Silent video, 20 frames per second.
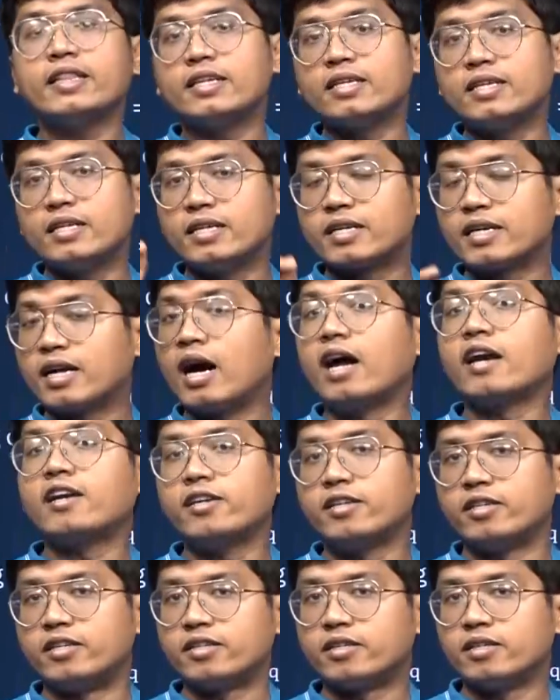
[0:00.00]
the
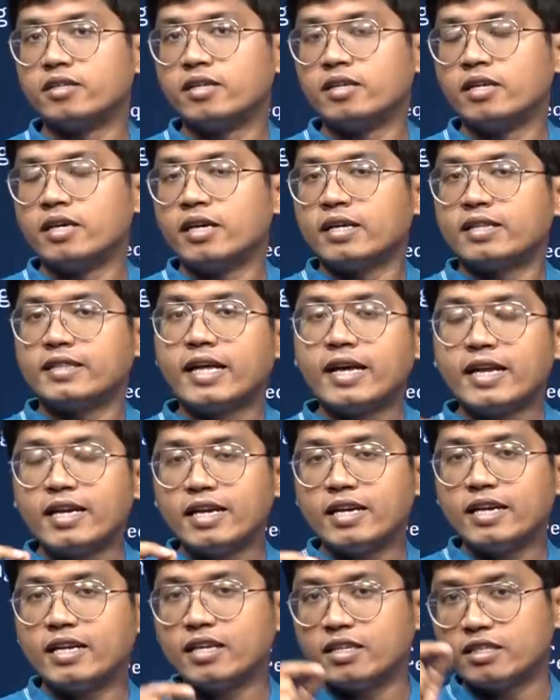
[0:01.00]
current,
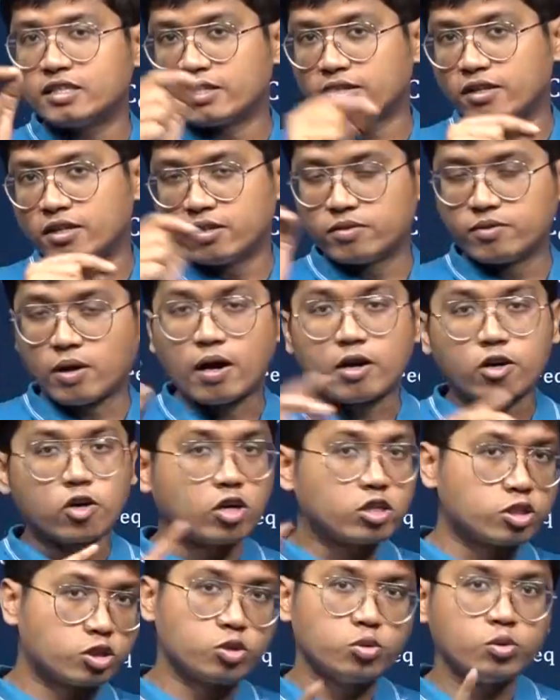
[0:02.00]
then
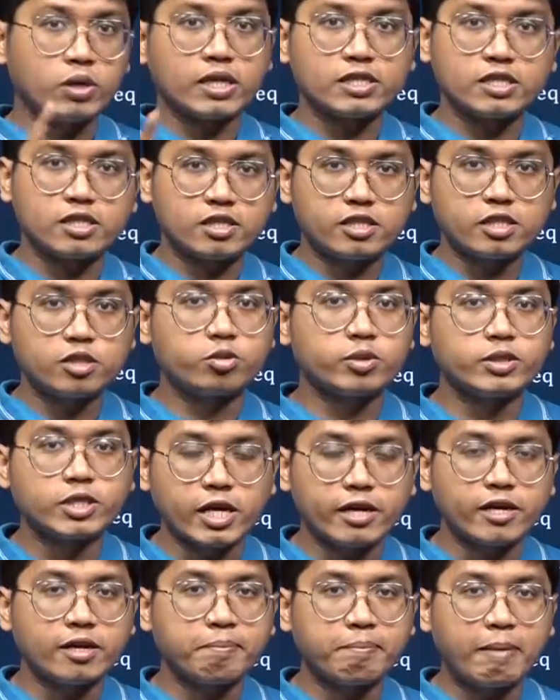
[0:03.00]
across two resistors which
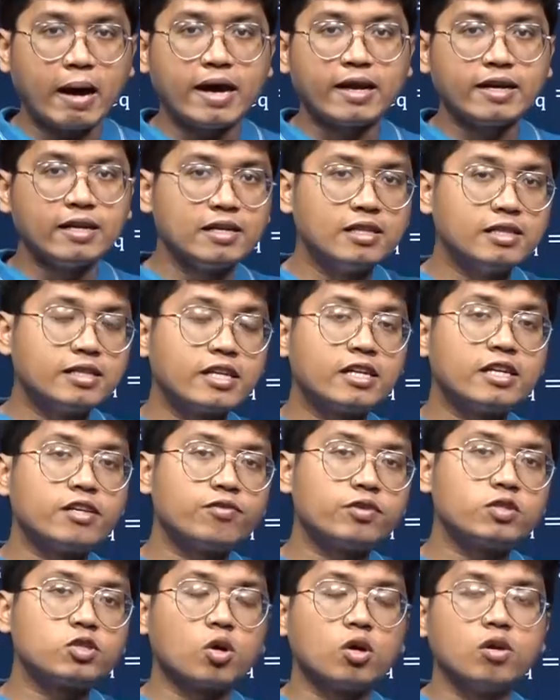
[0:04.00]
are in parallel, then it
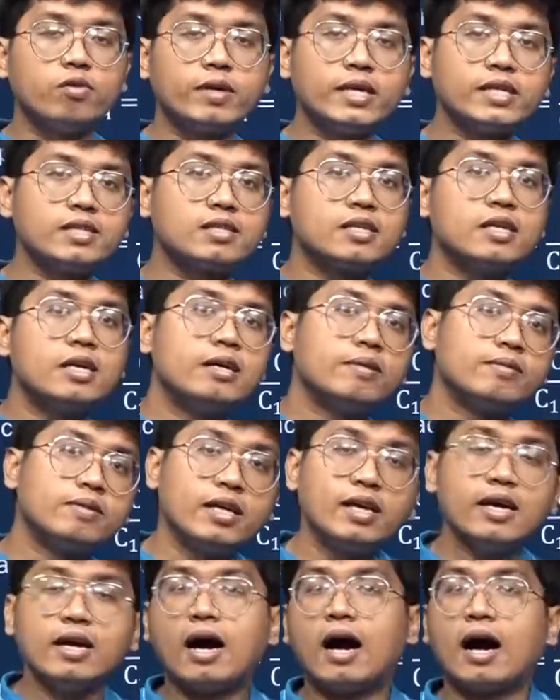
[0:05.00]
was always
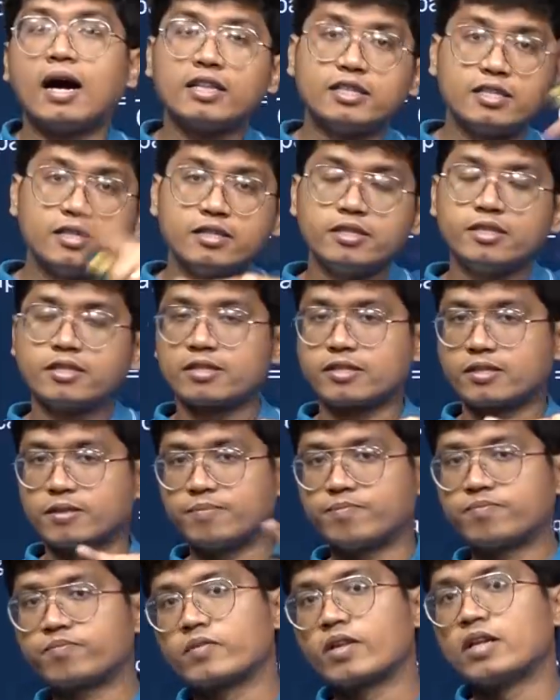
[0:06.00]
the other
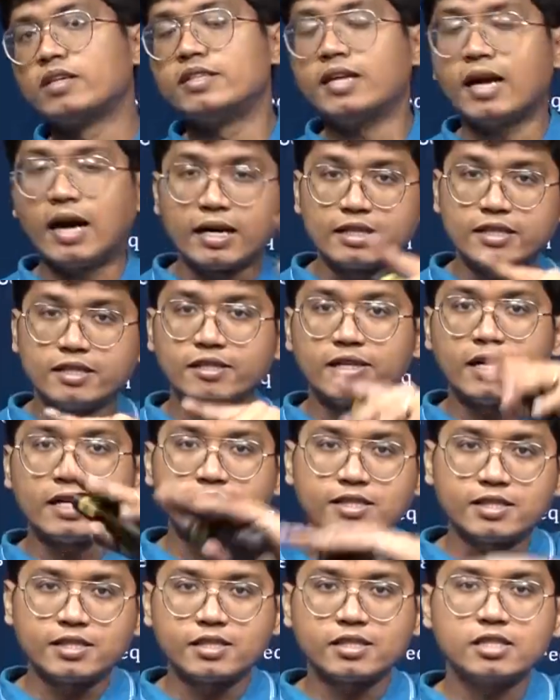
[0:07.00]

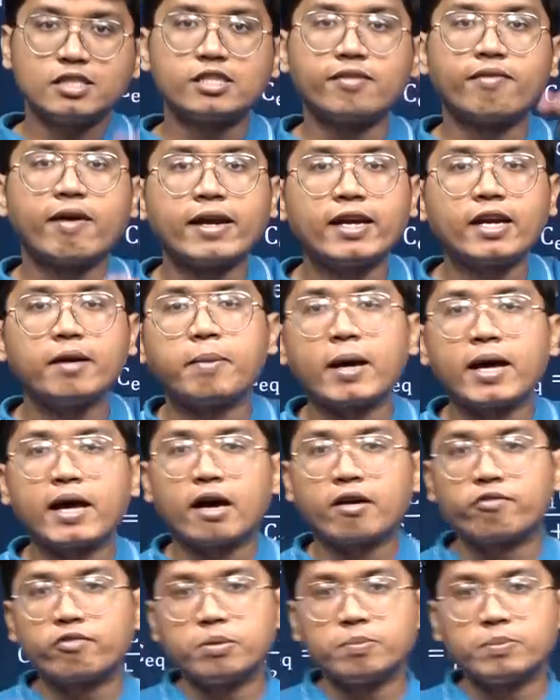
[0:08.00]
resistance divided by
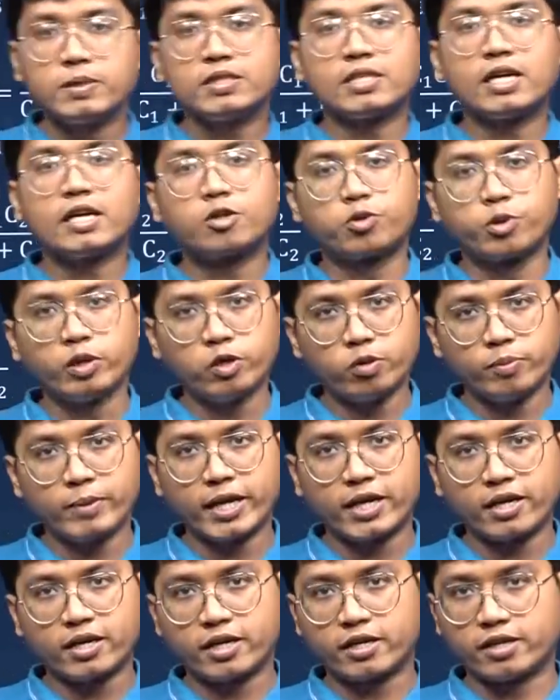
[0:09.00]
R1 plus R2 into
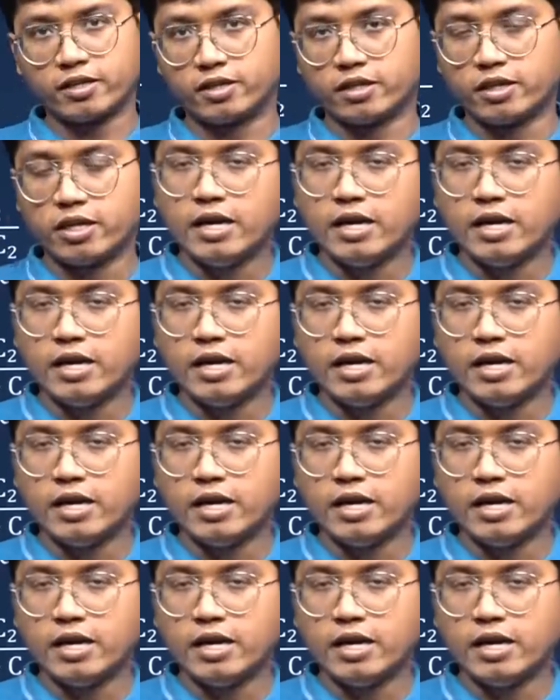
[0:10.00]
main current.